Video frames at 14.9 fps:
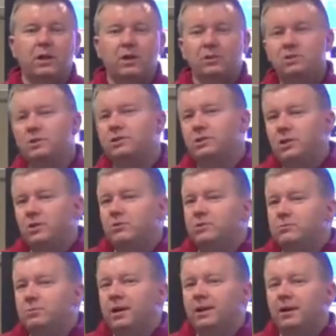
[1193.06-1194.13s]
just
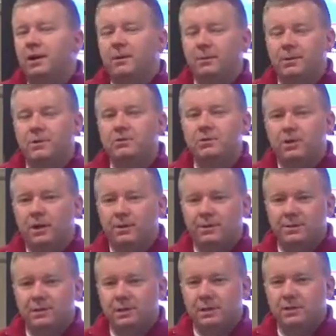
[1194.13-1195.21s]
use
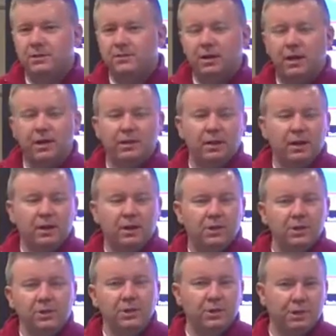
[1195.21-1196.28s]
common sense, right?
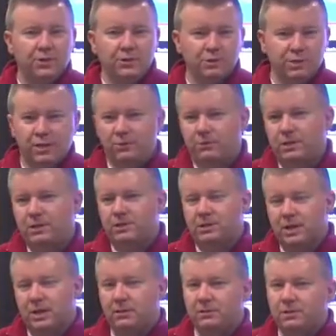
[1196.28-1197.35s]
You can understand when it's
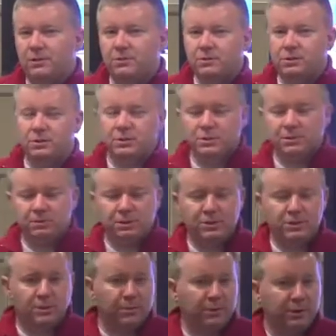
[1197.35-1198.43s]
time to use the system
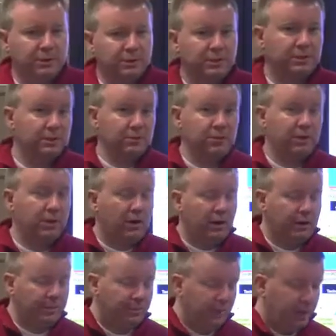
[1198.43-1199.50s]
engineering process and when
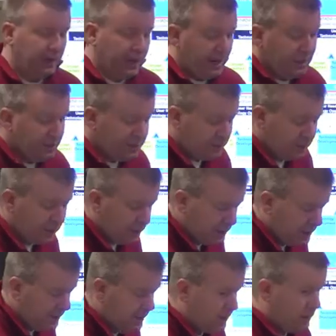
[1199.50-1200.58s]
not. And usually
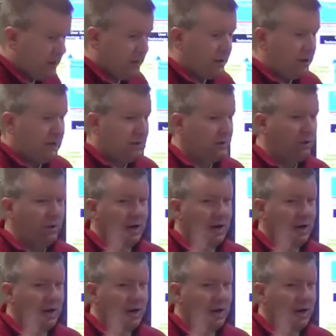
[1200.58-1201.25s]
the your